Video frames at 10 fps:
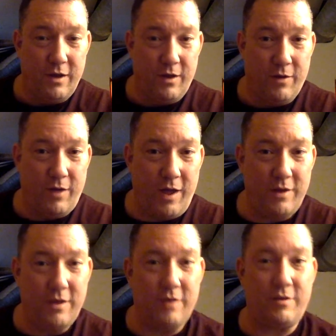
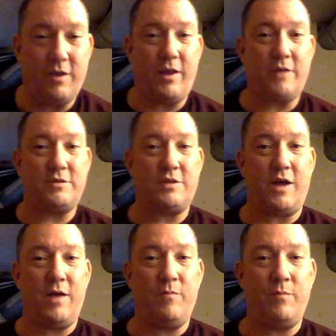Okay, until next
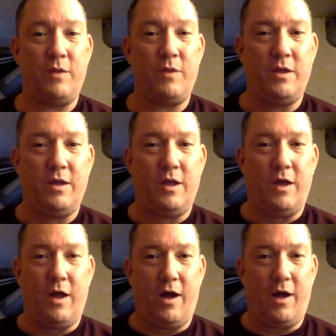time,
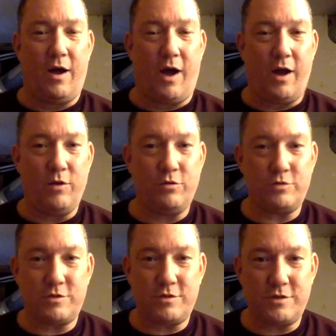
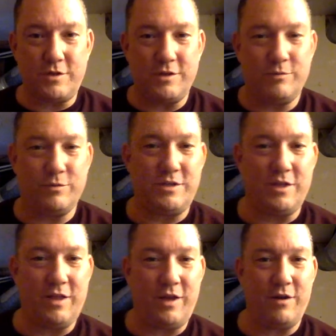adios. We'll see you
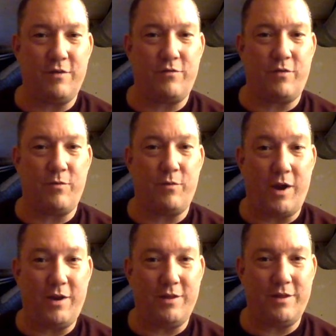later from the
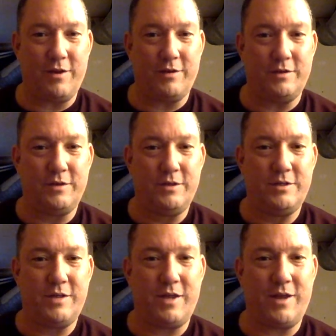Writing Lair.
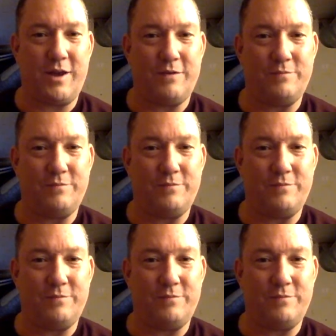Take care.